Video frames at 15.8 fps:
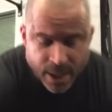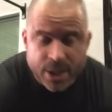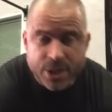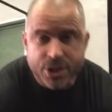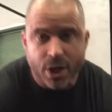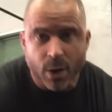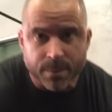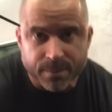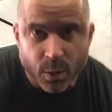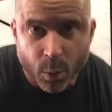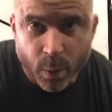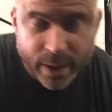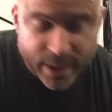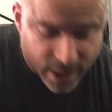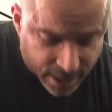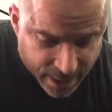So
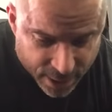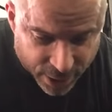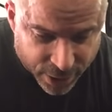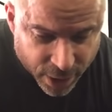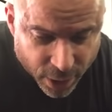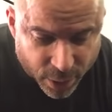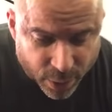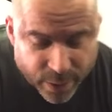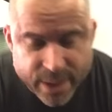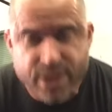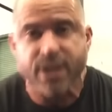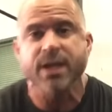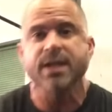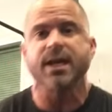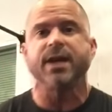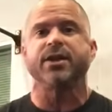what you need to do is
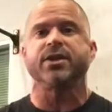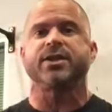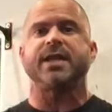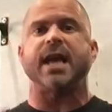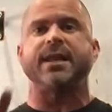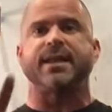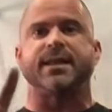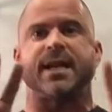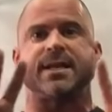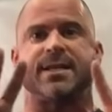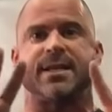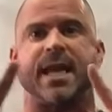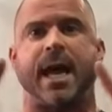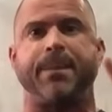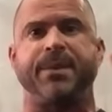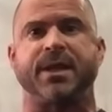you need to understand that that
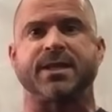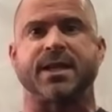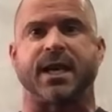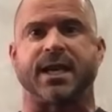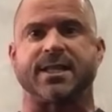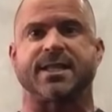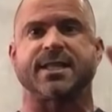scapula has got to